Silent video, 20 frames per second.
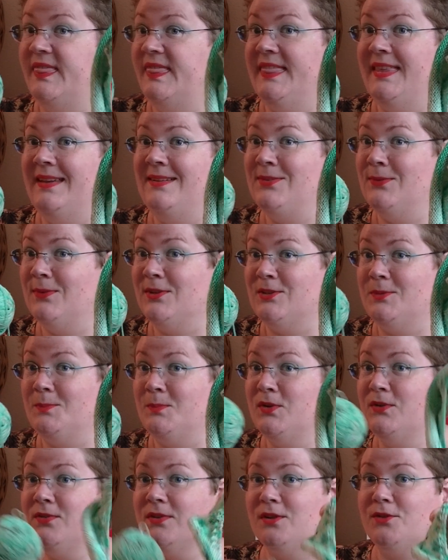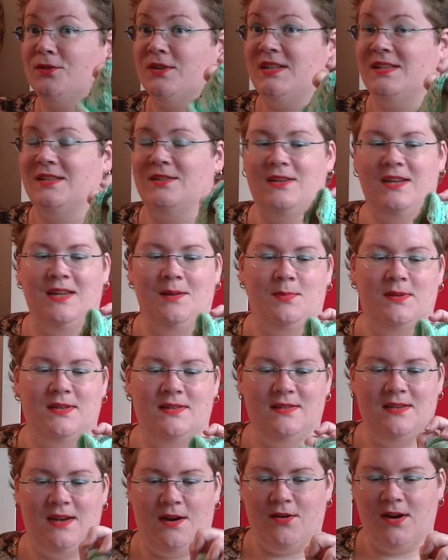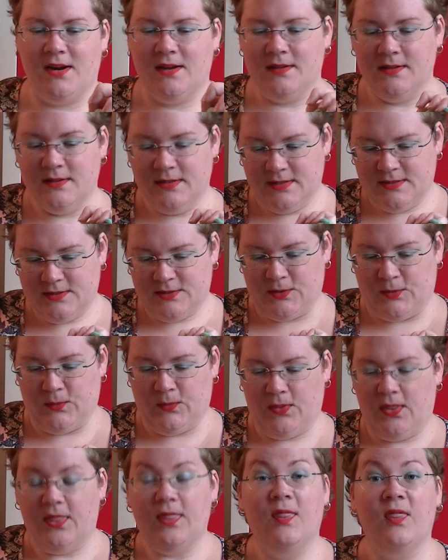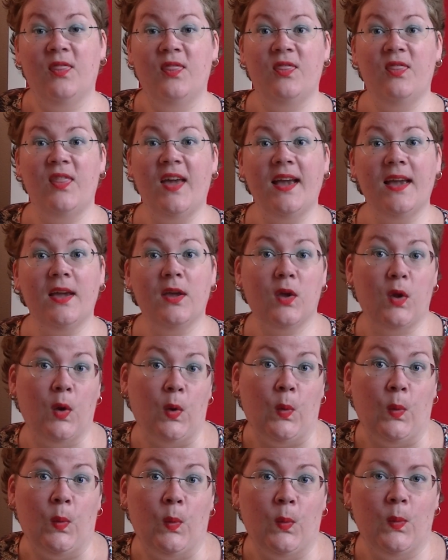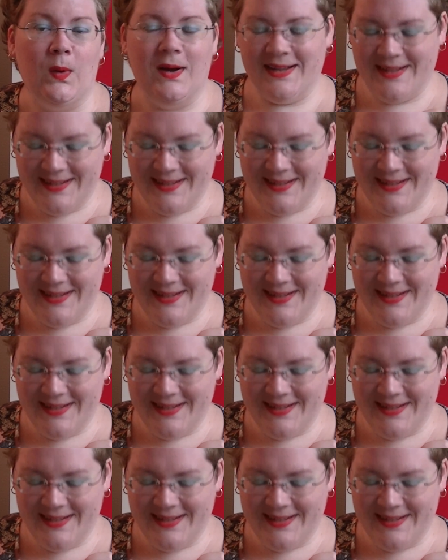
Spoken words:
this was the perfect reason to keep it, Sarah, so thank you.